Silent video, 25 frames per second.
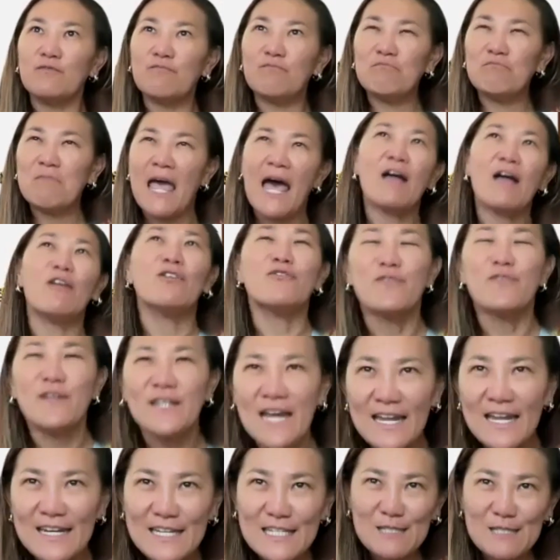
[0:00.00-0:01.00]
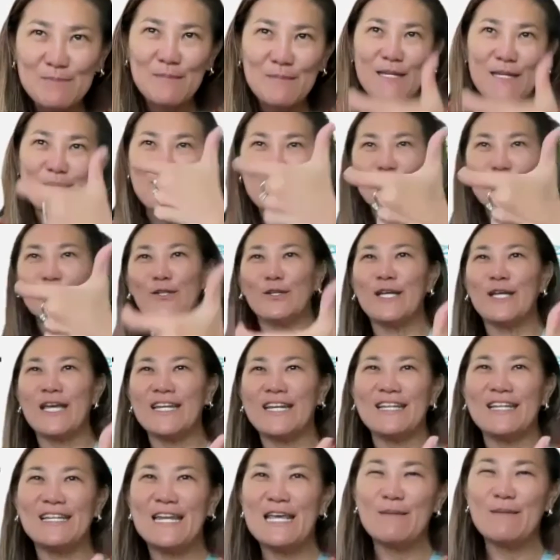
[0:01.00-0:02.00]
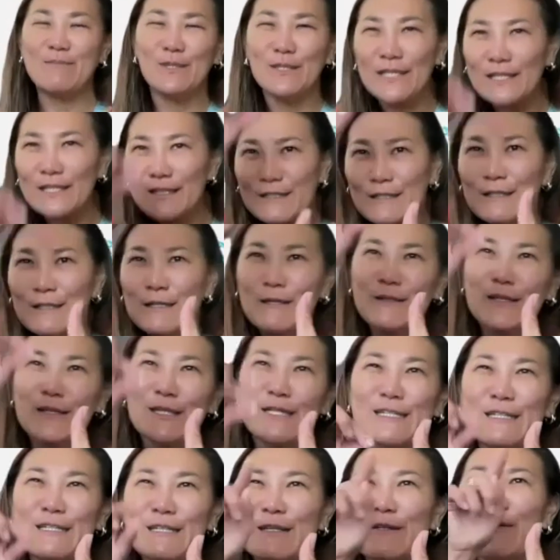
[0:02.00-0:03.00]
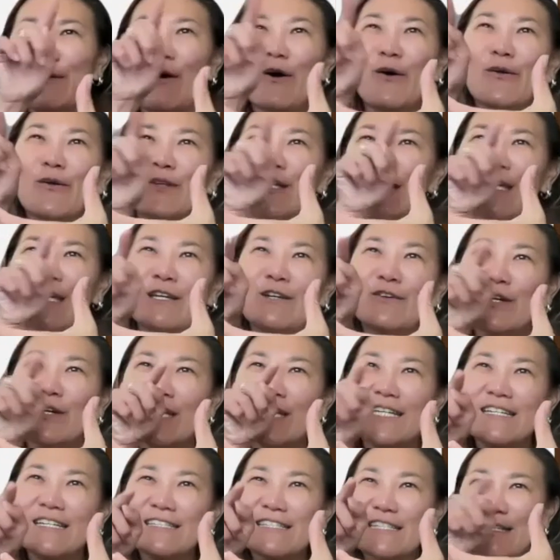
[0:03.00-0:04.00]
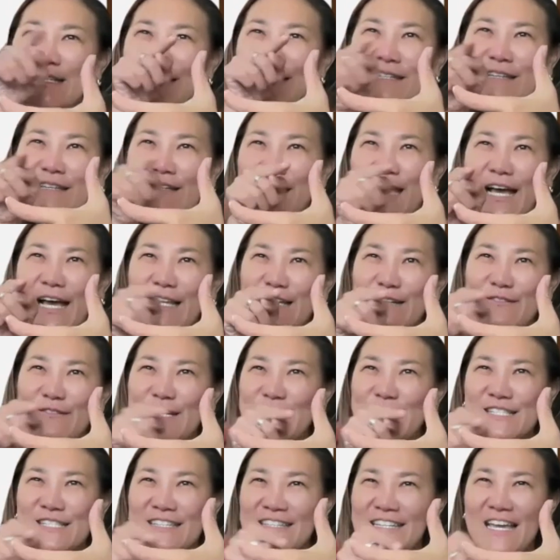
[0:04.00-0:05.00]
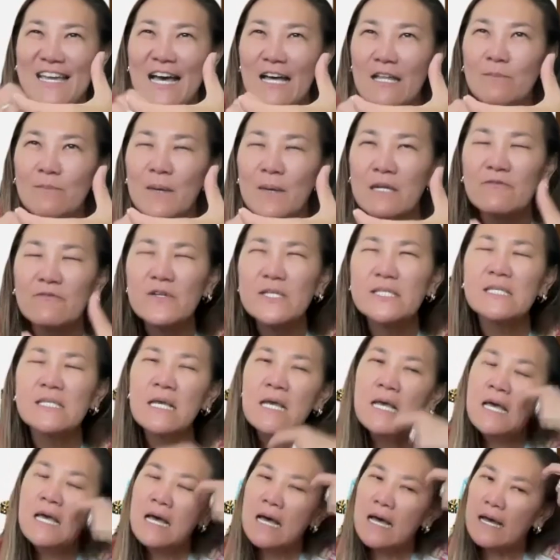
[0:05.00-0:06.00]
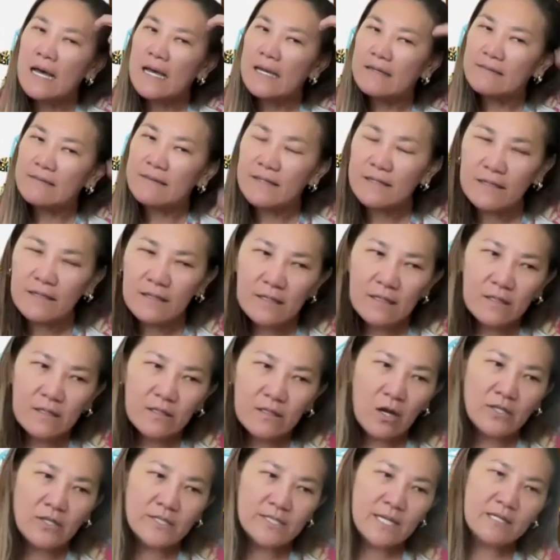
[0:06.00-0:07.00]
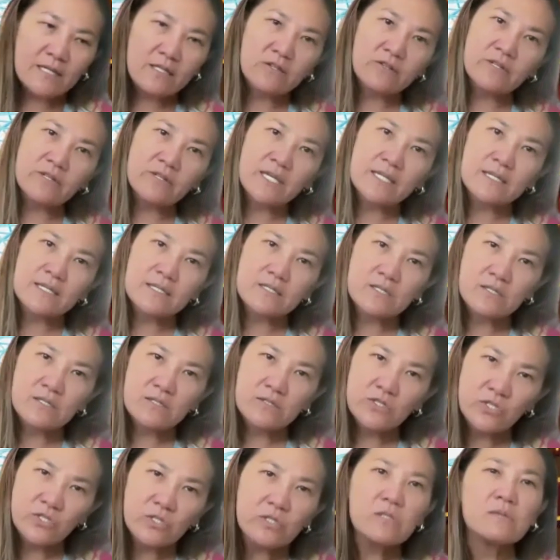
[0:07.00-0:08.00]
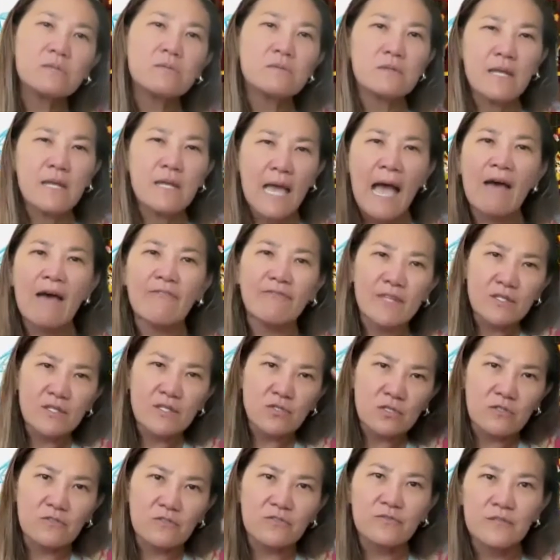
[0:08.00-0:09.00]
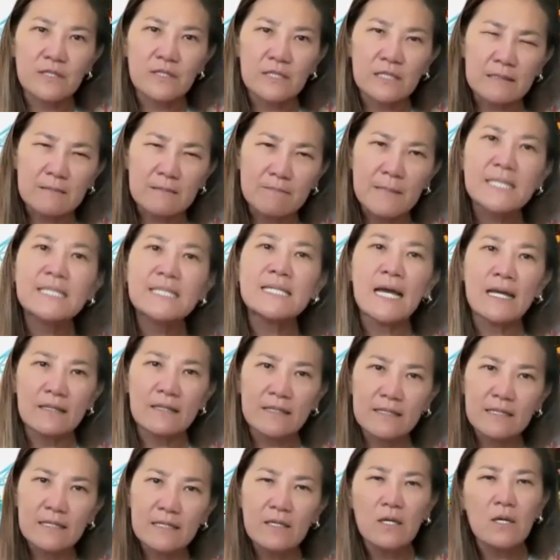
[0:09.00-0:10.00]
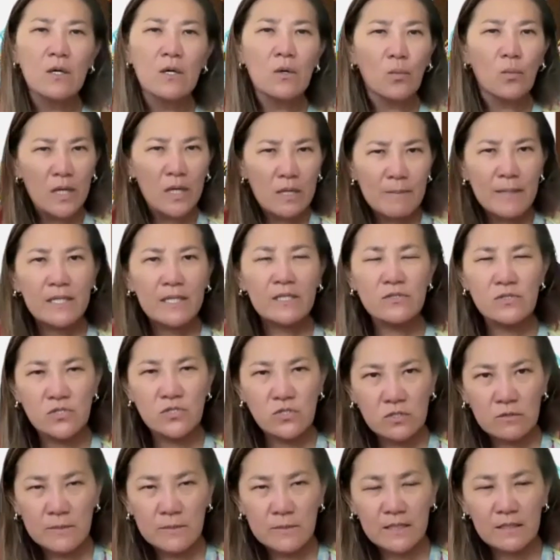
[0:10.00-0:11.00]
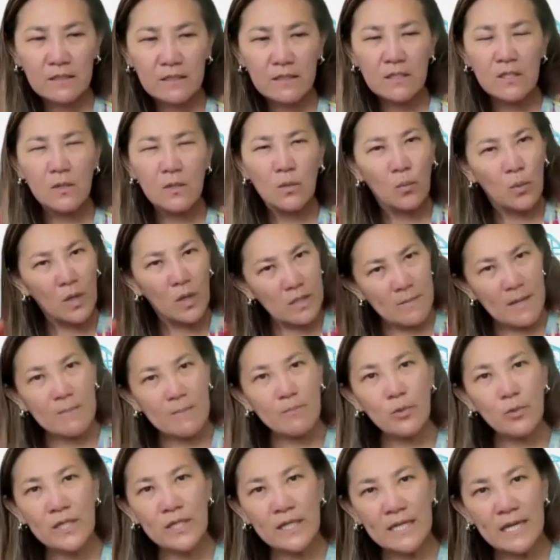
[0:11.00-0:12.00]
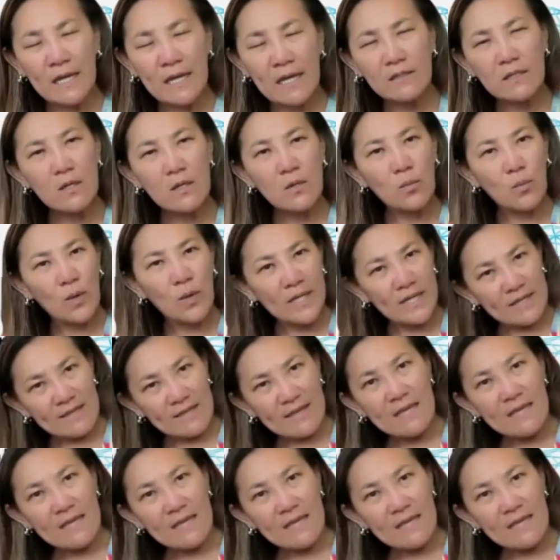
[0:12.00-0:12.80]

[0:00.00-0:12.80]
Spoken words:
health fanatics may look at a label and look at, all the ingredients and the calories and the health benefits. I think content creators should have that sort of mentality. What am I consuming? What am I putting out? What are the